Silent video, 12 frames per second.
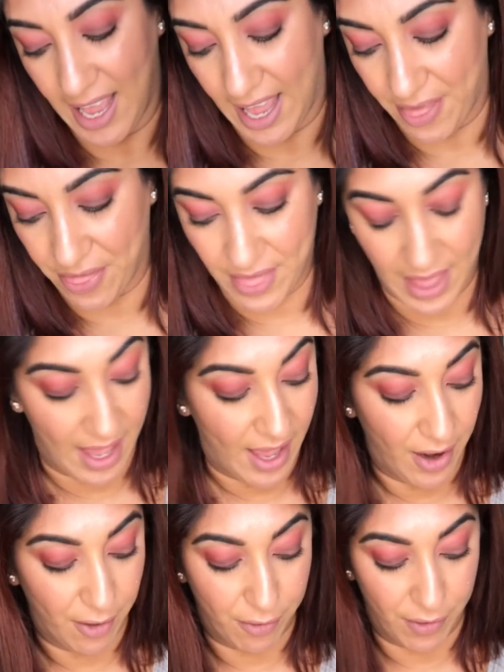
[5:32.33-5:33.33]
And
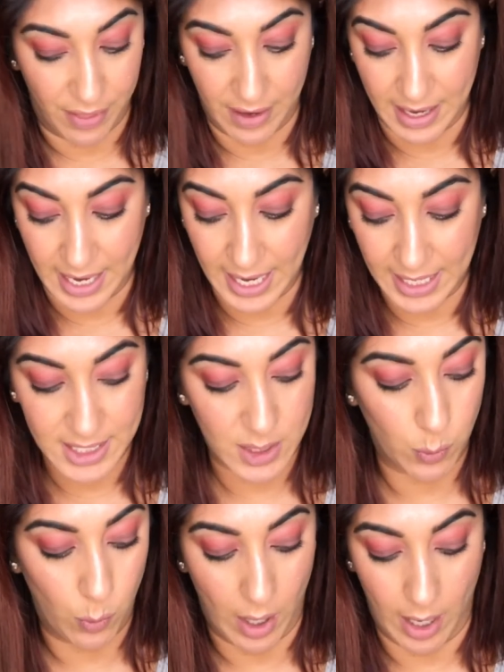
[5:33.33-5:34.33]
then for the
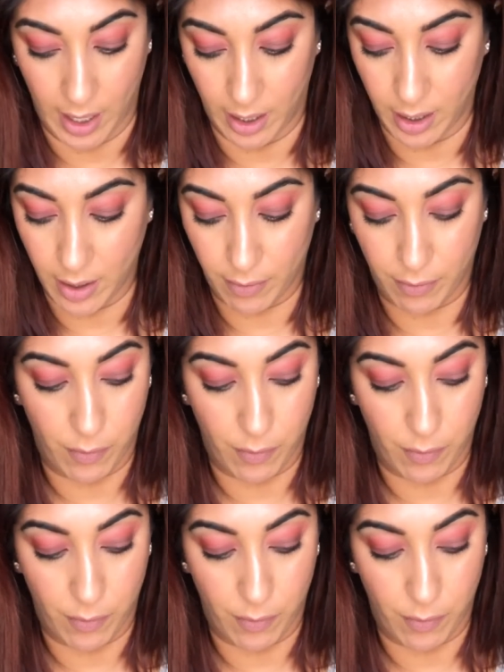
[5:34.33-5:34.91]
next one,